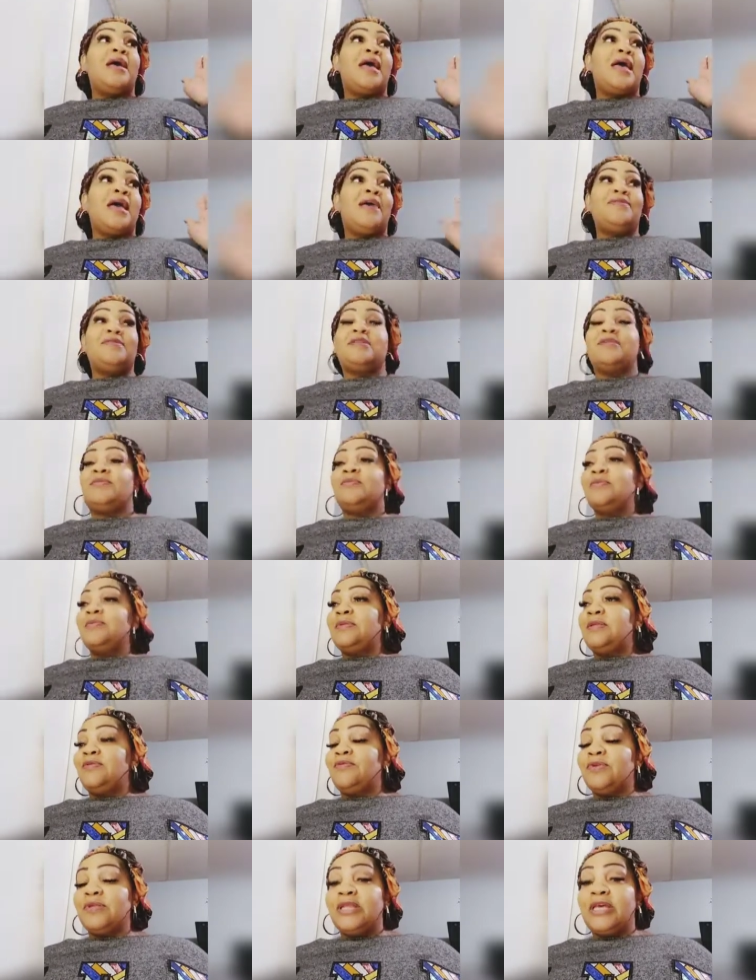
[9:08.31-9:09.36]
After
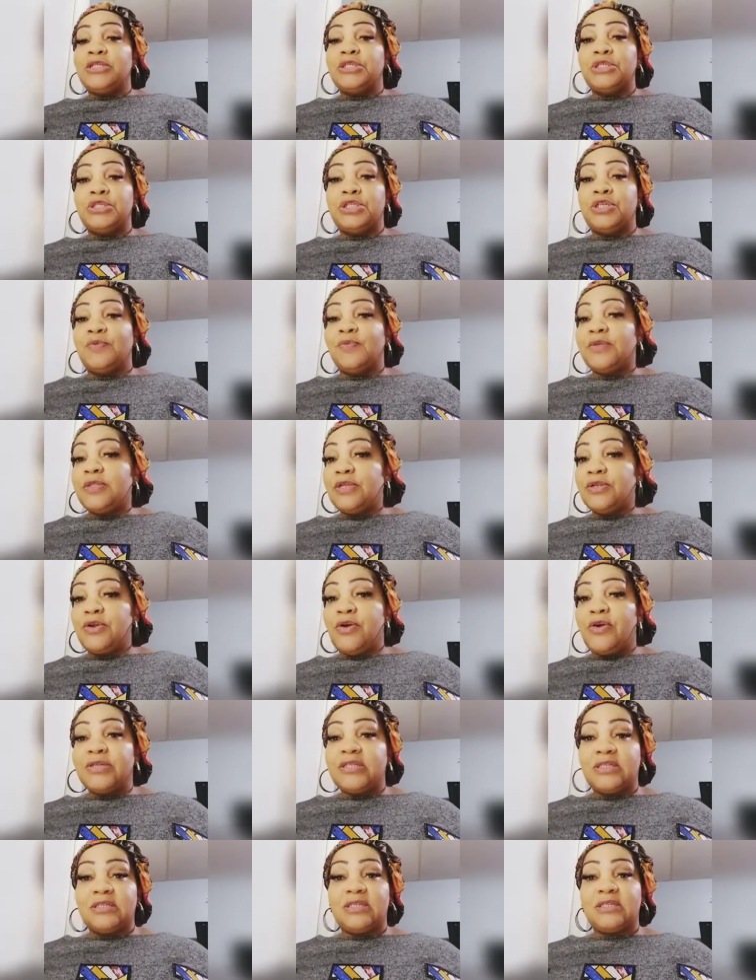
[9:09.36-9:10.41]
the relationship with the
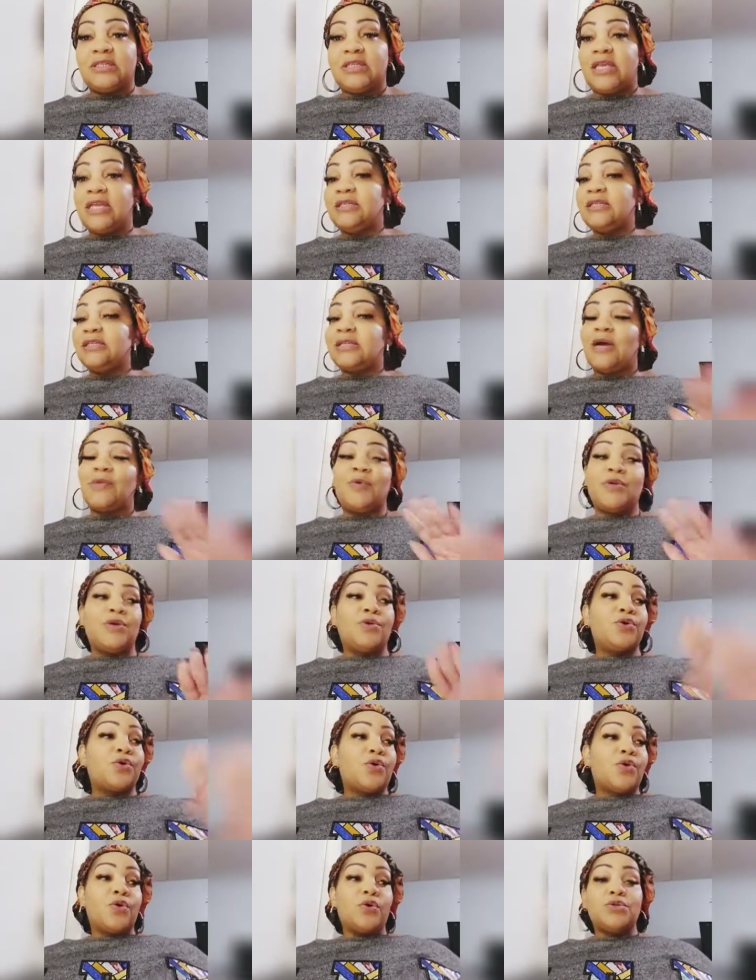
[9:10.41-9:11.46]
narcissist ended, I went on
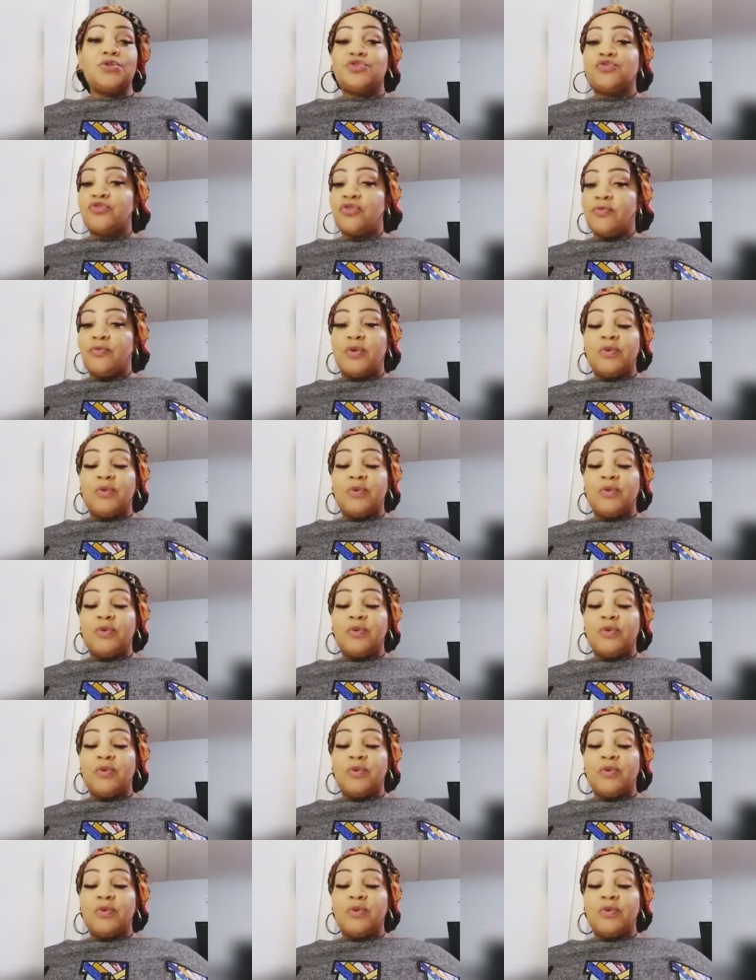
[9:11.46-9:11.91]
a girls trip.